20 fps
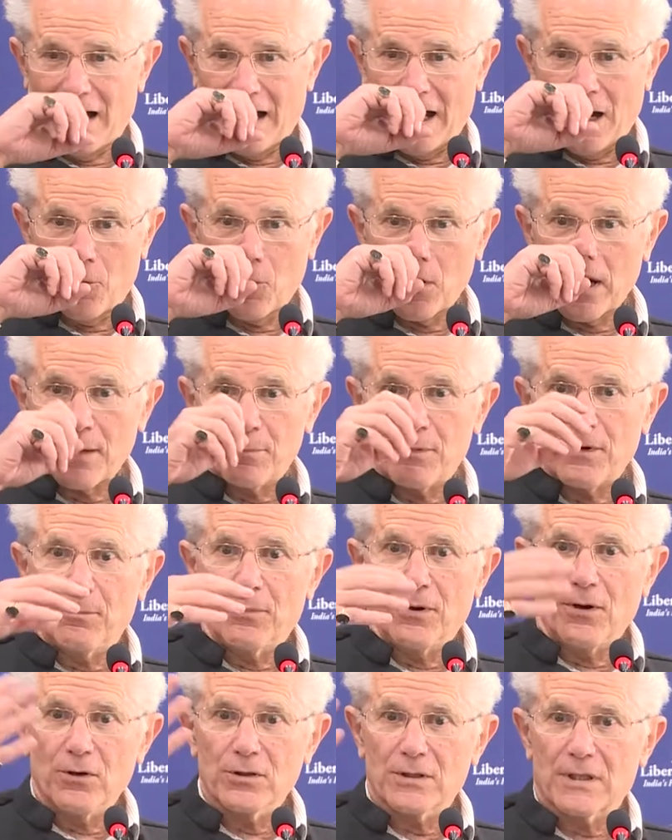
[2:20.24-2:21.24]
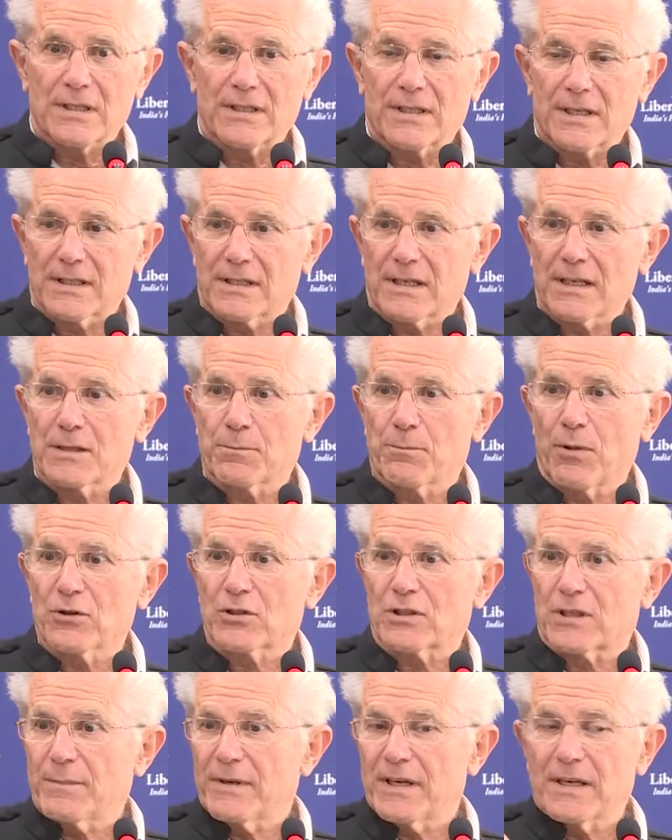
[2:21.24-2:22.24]
What I propose, since this is
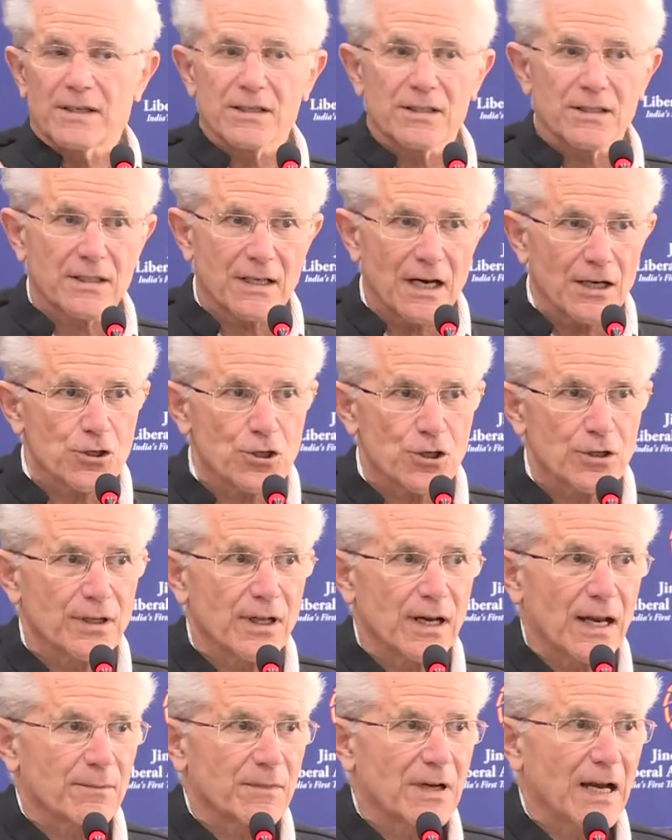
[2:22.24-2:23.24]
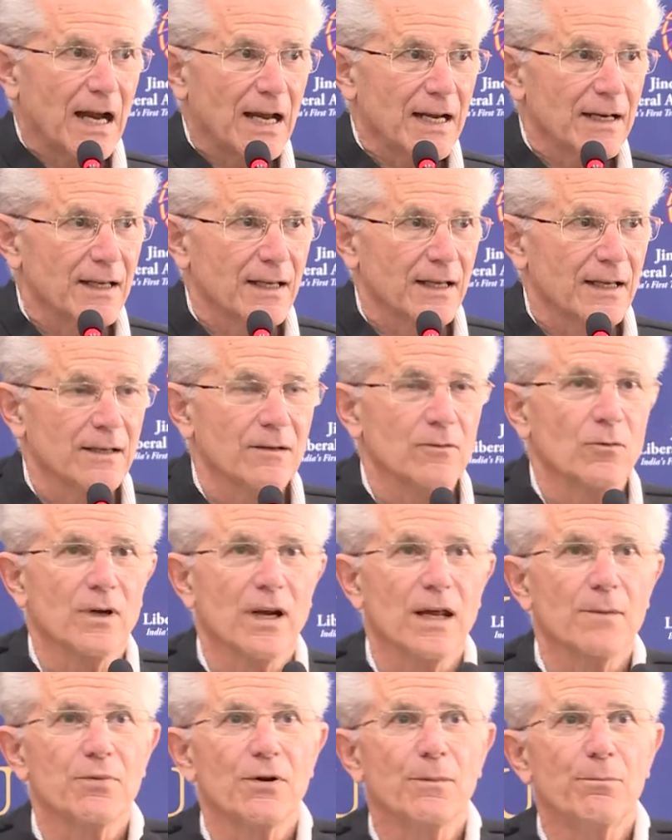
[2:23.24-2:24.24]
supposed to be a discussion that I'm guiding, what
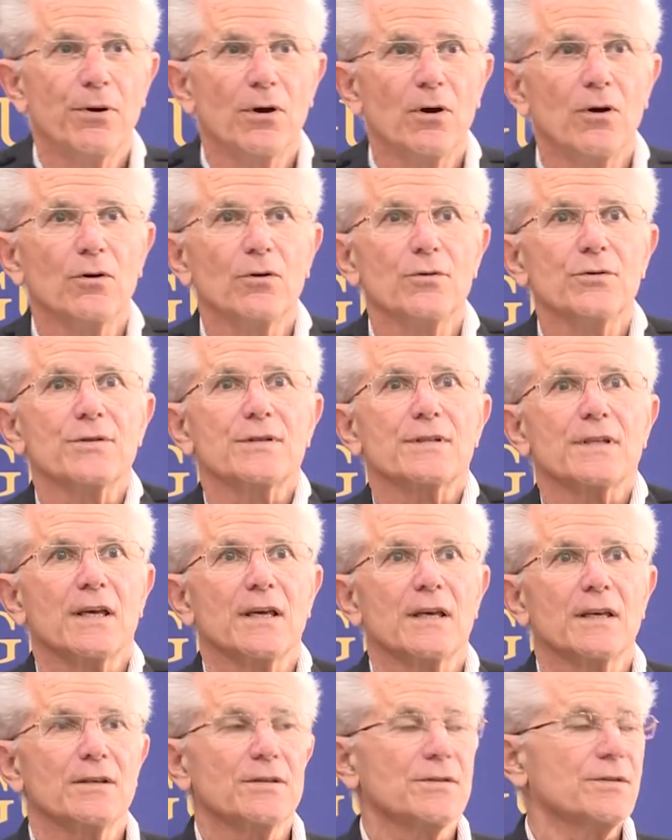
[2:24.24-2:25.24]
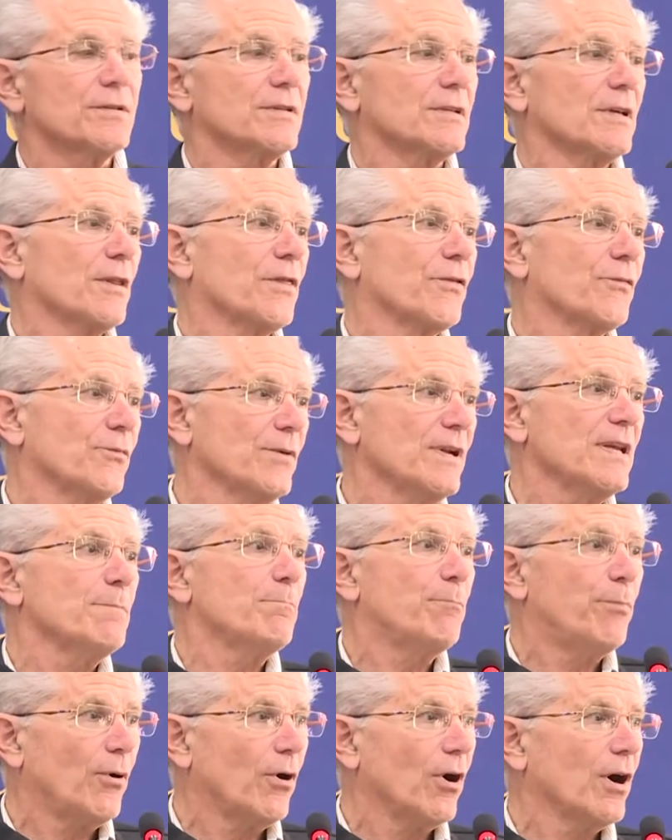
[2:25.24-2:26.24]
I propose is a
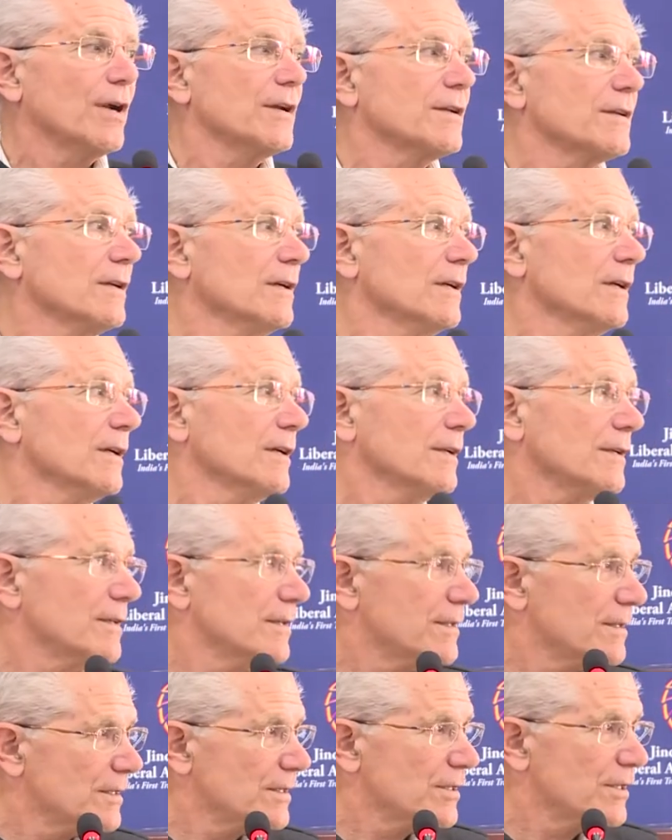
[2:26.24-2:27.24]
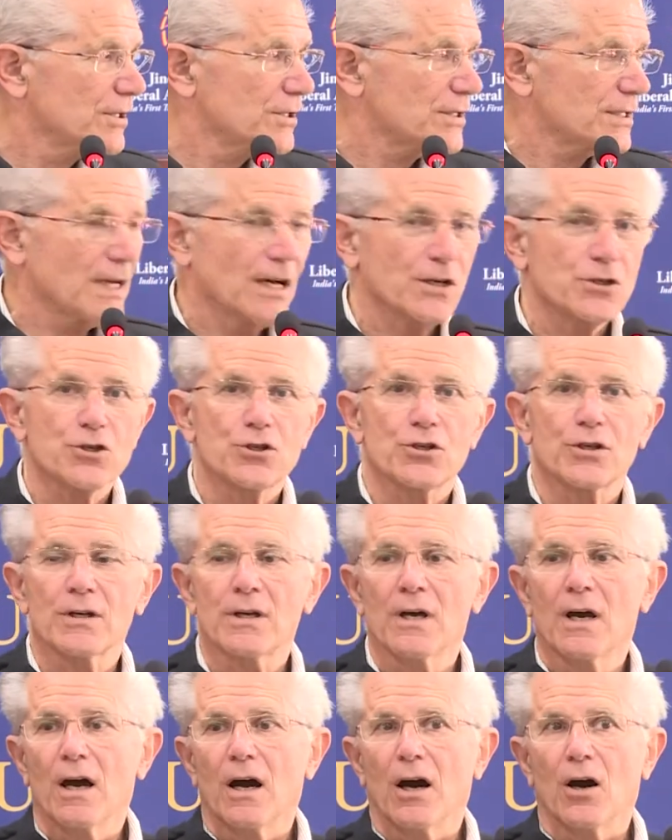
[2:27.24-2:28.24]
three-part
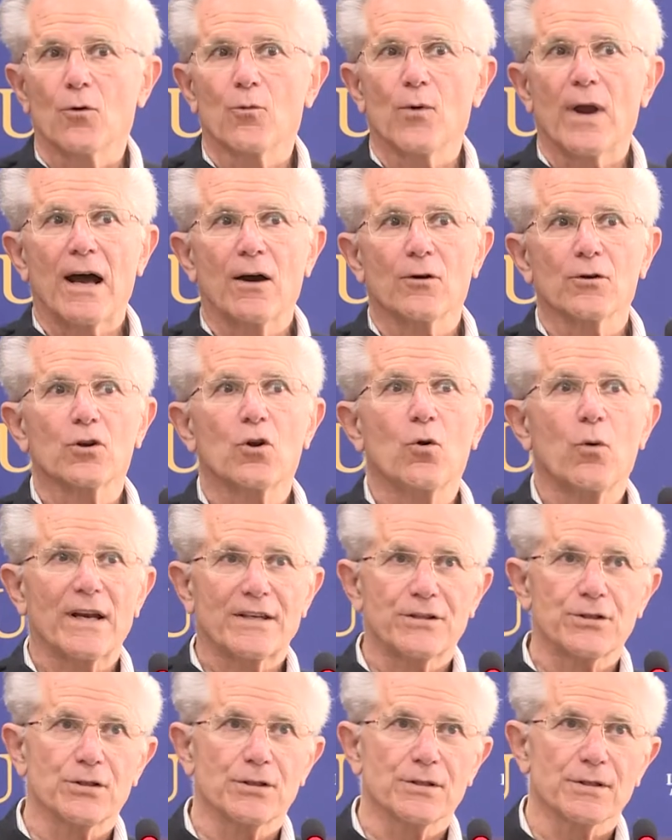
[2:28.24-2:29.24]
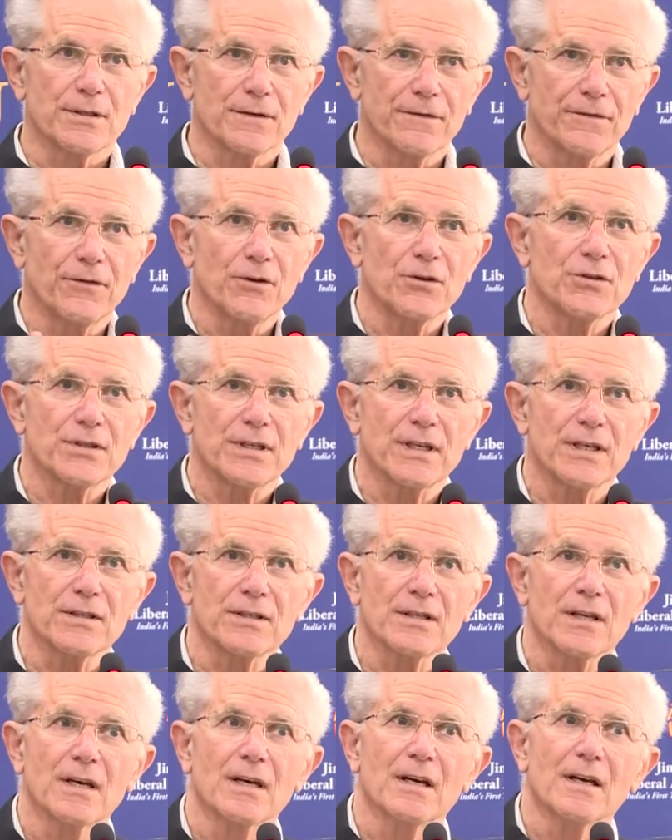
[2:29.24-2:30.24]
discussion around questions. The first
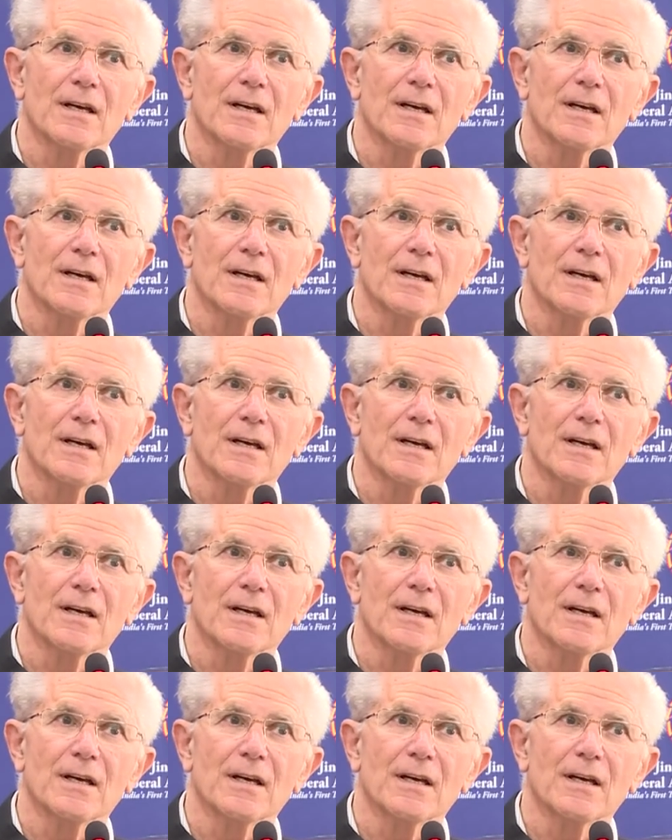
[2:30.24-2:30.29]
is